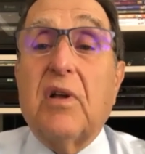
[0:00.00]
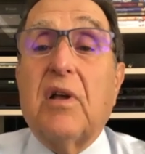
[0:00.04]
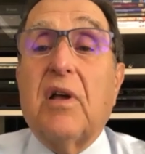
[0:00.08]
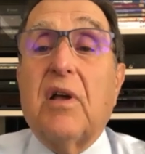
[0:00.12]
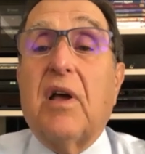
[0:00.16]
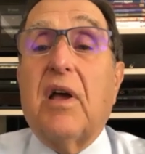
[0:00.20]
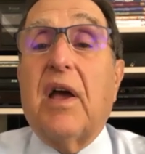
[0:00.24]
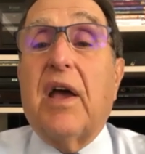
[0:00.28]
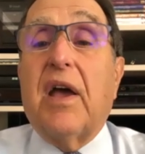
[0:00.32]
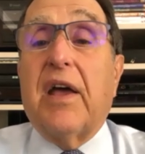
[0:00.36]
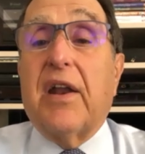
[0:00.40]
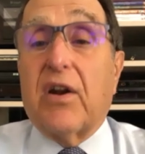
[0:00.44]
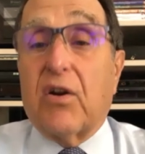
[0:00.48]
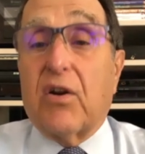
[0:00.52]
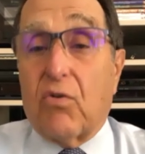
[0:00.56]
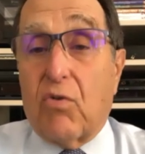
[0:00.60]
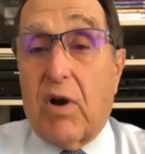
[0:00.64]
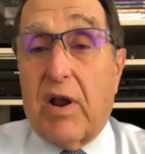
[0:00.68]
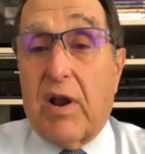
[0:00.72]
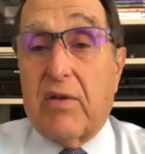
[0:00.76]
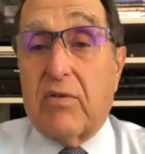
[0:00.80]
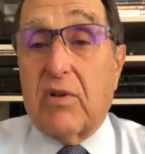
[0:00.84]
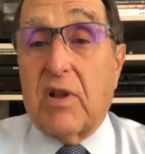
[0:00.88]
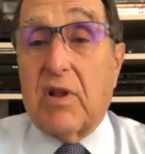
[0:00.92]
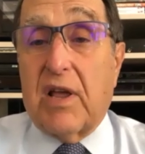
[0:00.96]
and a
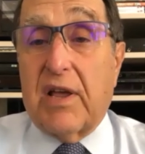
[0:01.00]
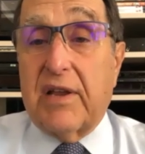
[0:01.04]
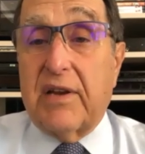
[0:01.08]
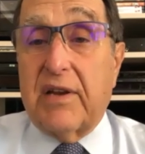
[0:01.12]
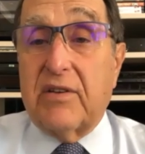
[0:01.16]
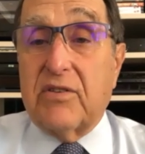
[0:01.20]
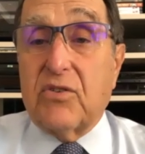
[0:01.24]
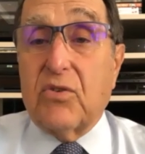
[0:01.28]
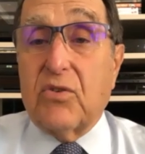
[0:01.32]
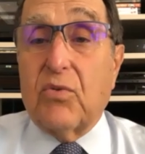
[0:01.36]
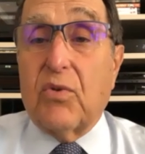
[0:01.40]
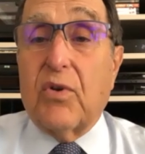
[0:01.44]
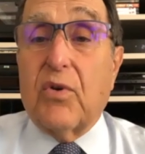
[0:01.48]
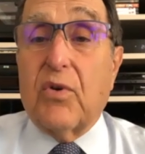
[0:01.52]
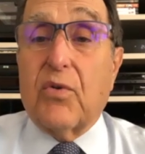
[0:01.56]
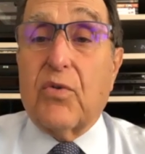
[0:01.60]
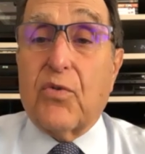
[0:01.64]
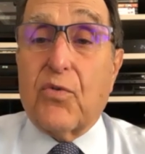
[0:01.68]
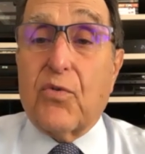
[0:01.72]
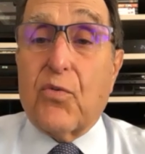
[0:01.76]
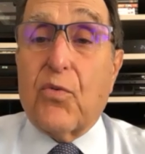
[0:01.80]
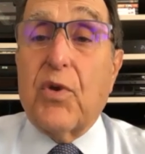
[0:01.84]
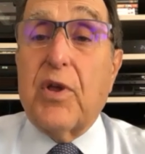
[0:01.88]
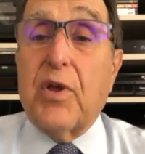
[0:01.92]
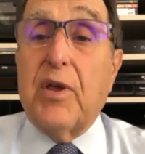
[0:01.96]
ground line. So there are
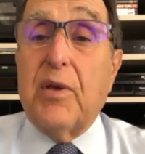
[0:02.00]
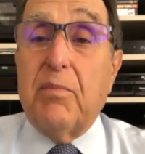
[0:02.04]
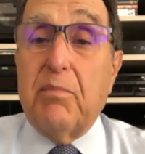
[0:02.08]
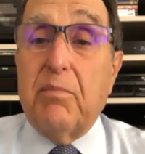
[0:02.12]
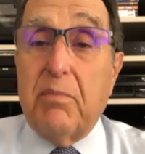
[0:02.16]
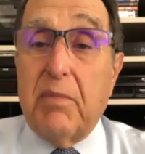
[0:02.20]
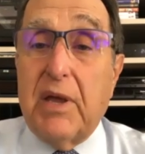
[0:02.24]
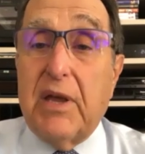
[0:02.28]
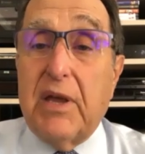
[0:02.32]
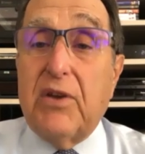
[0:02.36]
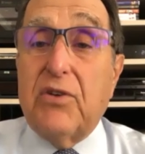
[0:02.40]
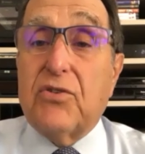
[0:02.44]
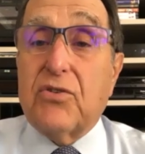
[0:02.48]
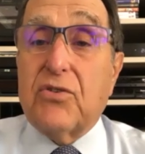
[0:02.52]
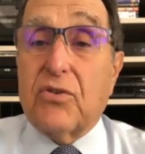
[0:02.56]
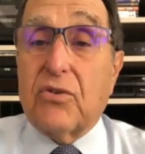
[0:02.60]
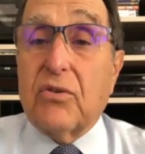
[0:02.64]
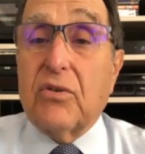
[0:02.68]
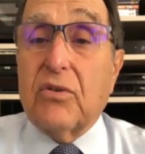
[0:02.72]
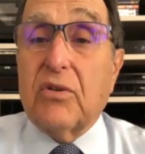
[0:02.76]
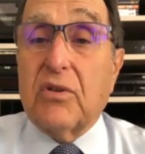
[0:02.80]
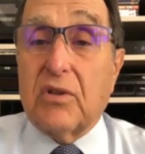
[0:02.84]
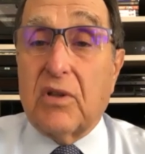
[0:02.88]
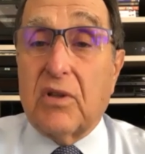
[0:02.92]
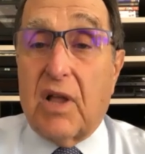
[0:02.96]
three major
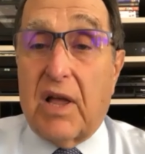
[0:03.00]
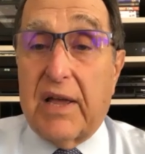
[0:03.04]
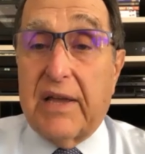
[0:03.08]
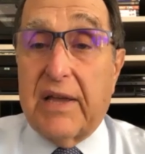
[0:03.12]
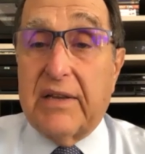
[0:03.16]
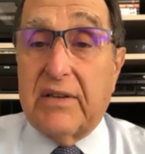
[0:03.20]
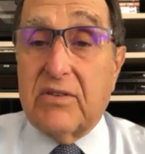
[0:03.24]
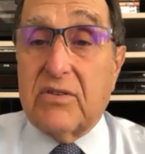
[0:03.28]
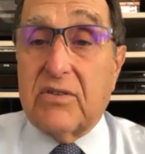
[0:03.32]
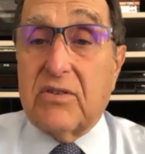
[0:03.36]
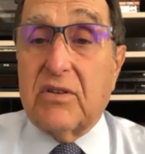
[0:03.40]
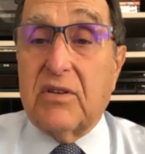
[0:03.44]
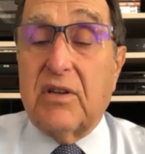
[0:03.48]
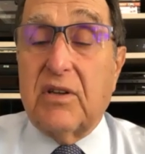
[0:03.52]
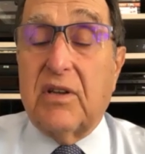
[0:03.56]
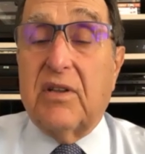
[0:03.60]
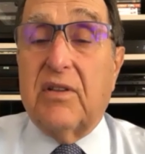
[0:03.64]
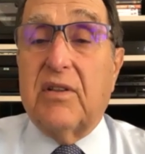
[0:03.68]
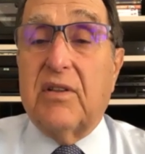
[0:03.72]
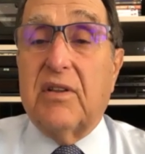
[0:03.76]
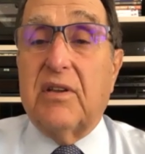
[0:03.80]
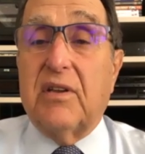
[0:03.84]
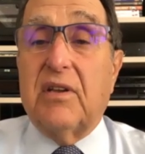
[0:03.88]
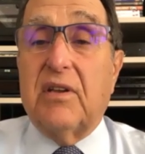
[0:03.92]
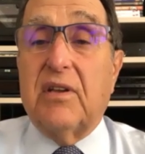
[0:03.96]
lines in
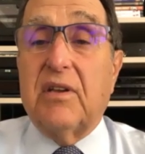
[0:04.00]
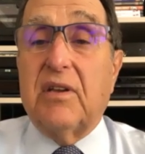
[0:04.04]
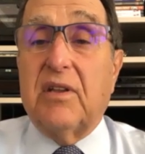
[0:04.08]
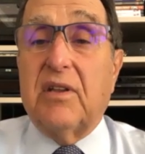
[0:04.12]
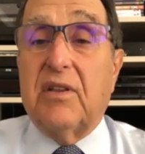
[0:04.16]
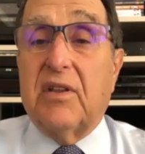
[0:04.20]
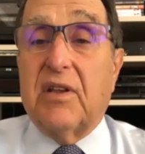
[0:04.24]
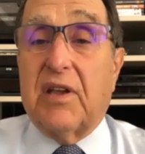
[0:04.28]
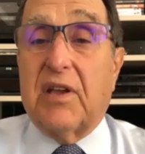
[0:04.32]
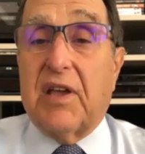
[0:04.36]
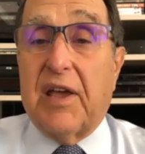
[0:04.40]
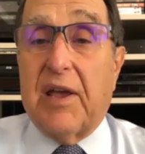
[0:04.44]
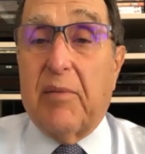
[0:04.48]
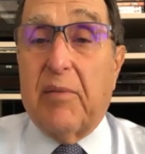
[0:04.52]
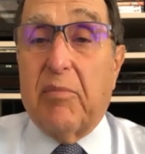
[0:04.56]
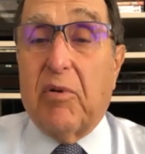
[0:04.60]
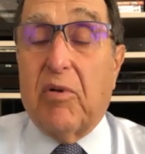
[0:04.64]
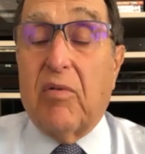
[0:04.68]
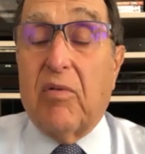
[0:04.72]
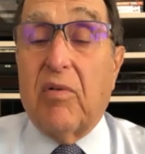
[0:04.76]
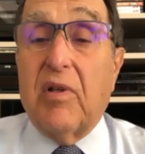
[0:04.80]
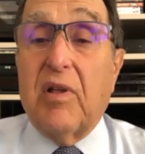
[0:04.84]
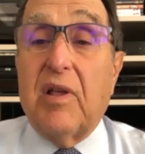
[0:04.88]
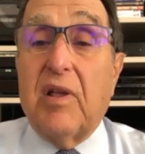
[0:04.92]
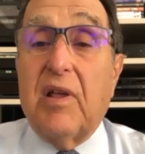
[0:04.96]
the in the
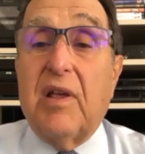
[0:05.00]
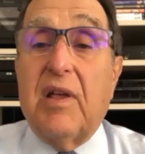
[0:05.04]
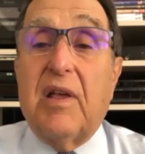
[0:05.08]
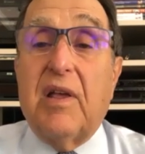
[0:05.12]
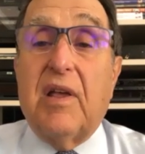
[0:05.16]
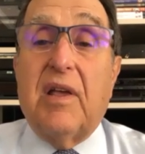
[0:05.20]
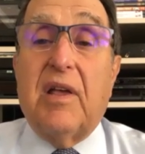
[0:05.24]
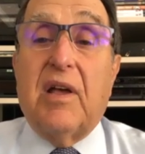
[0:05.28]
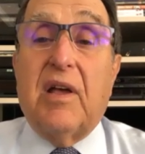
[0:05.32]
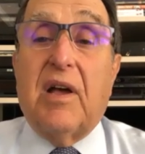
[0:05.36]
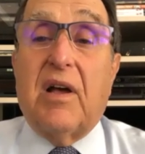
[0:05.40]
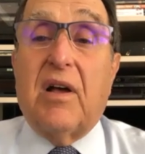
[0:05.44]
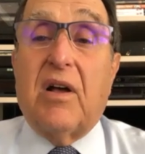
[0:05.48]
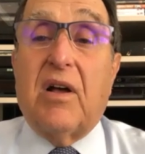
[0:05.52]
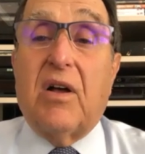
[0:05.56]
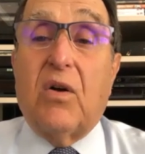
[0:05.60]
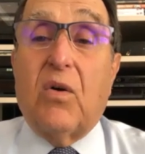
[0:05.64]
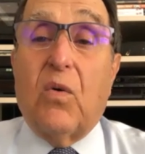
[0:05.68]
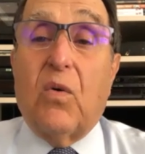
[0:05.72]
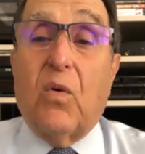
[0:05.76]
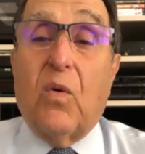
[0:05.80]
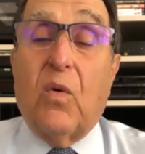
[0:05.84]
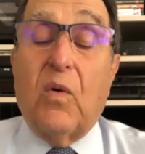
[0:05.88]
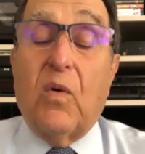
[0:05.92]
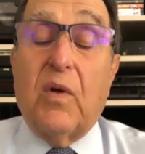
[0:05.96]
cable. Uh,
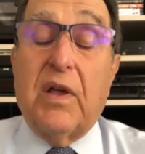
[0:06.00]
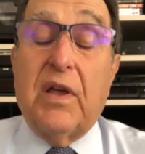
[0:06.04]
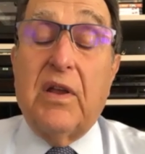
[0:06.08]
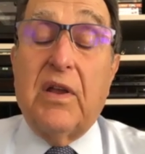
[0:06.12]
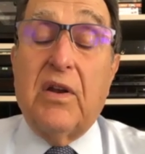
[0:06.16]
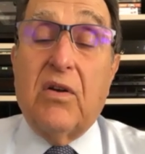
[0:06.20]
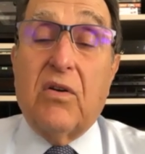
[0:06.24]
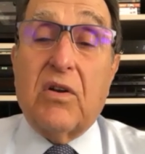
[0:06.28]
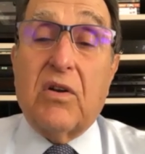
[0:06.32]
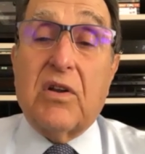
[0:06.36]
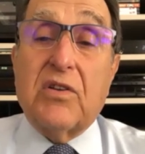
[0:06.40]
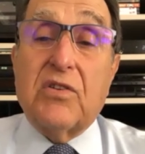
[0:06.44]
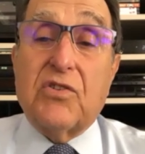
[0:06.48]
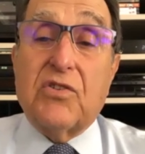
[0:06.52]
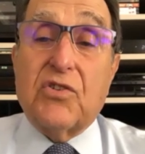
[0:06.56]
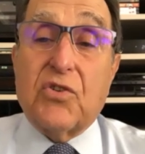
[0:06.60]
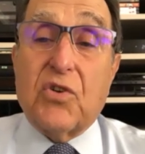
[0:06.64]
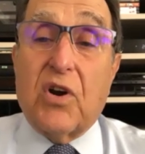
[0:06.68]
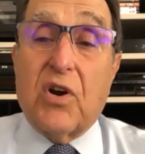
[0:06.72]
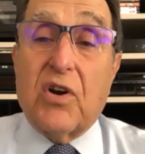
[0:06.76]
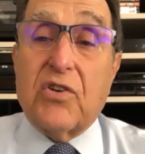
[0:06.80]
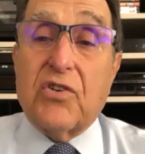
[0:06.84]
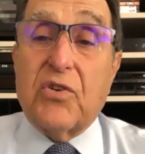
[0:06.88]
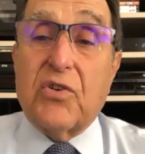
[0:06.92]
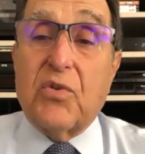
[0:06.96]
in our
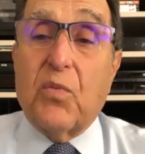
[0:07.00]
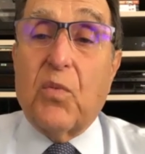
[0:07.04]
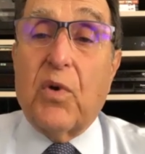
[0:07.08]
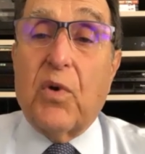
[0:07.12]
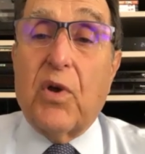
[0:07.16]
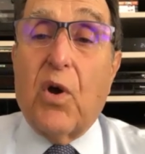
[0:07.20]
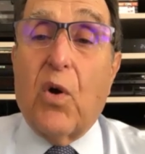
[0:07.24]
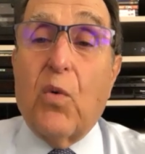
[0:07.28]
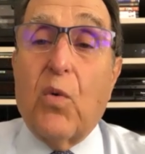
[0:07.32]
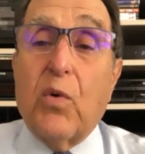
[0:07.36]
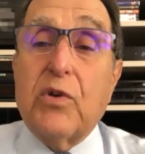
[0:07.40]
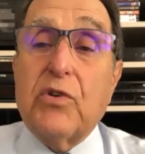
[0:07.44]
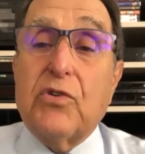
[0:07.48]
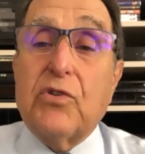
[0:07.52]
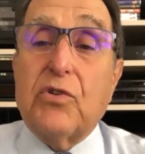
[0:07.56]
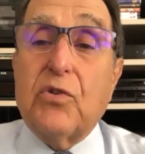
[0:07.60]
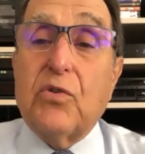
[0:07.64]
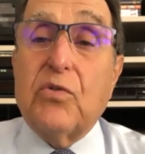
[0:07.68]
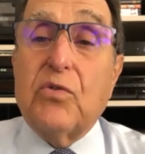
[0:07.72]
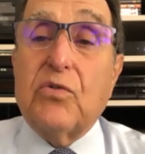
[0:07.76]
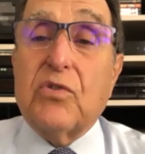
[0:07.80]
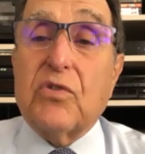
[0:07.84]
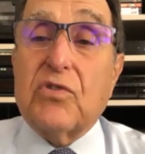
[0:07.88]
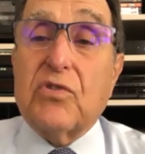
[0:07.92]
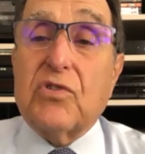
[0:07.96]
construction, we always
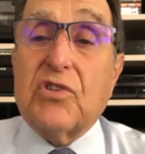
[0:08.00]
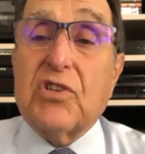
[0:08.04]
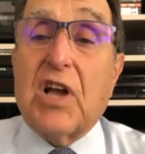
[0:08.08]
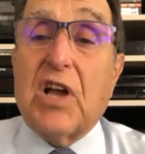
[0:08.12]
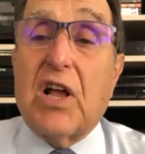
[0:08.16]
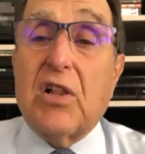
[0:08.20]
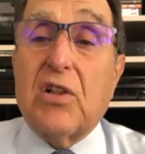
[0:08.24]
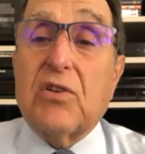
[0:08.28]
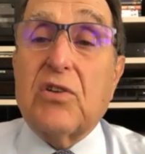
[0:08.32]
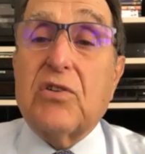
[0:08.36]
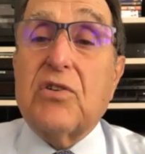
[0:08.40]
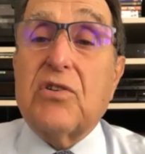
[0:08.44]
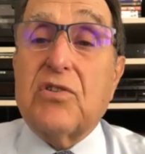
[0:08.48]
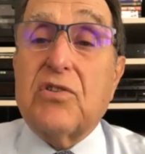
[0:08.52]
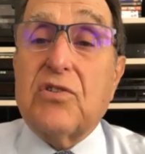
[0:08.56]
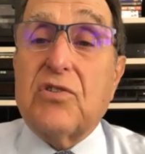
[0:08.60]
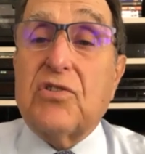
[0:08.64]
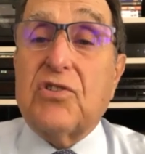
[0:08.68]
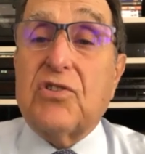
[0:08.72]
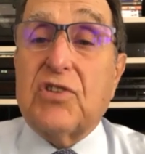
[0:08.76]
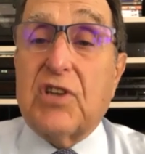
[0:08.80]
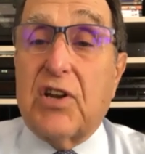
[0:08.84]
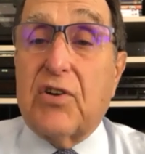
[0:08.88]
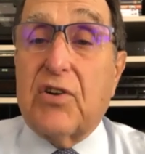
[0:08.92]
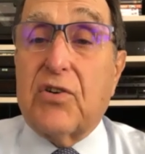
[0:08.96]
use a solid
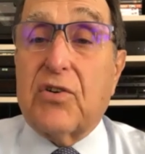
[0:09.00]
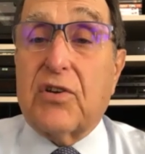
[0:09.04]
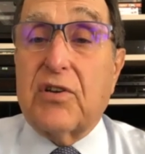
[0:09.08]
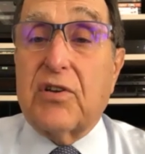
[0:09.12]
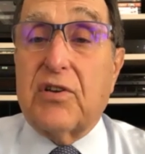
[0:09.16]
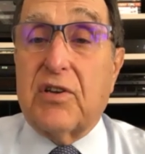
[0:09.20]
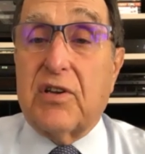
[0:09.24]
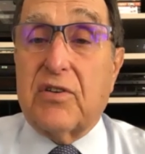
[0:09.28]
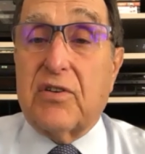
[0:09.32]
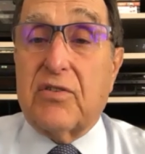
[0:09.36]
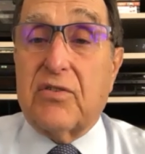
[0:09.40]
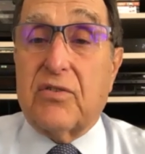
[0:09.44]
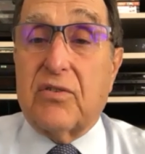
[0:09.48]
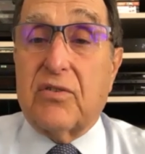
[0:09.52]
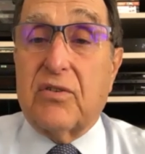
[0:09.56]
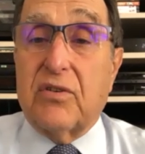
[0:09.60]
center conductor.